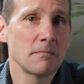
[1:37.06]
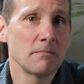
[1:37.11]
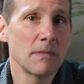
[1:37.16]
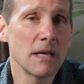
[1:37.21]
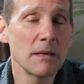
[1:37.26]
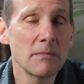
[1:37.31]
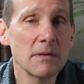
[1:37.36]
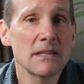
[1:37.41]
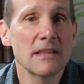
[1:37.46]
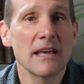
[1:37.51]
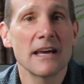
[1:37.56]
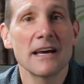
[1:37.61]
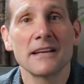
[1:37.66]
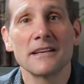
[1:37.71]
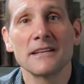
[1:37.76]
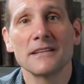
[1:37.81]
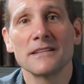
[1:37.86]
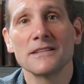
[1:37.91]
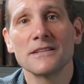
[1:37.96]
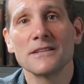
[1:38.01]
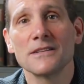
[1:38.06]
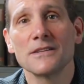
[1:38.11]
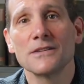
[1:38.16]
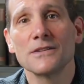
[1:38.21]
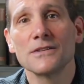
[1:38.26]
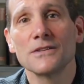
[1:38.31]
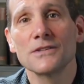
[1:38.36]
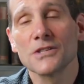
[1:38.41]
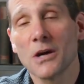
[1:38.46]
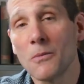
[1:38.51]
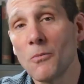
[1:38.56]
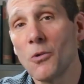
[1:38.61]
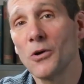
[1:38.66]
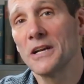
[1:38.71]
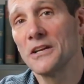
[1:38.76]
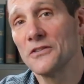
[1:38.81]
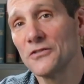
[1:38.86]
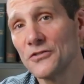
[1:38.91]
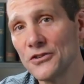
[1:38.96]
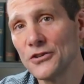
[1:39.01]
Maybe that someone
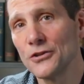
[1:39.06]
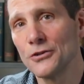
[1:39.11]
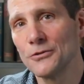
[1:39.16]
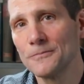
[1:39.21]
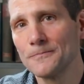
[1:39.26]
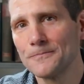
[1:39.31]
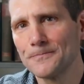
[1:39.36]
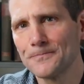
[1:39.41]
is you.